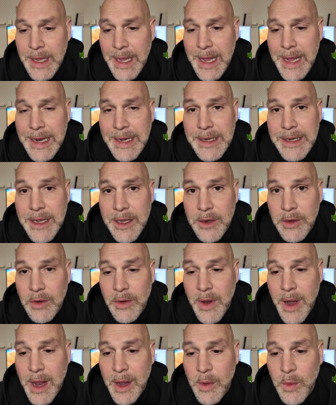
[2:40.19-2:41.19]
A
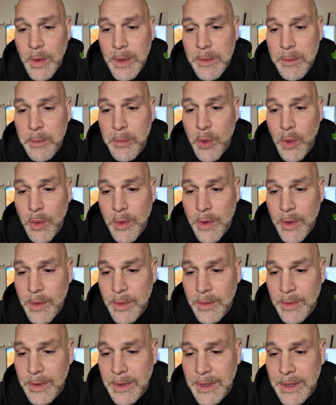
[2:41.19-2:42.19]
Nicaraguan
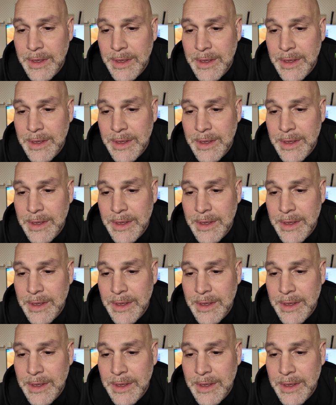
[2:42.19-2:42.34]
puro,